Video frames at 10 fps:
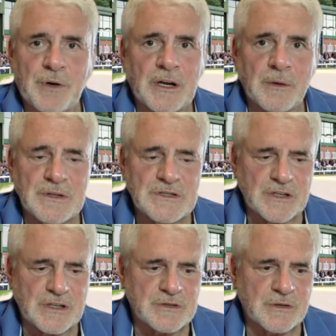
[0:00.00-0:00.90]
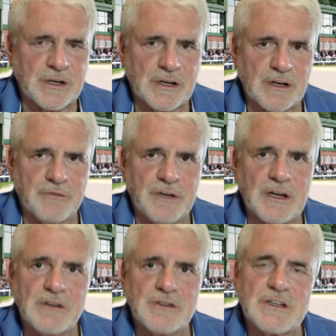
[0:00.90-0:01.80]
by coincidence, looking at a
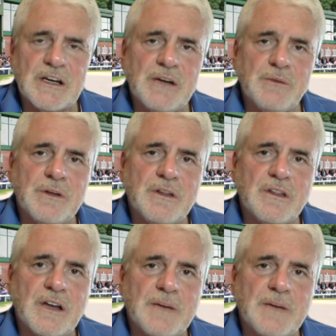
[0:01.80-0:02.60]
video today with.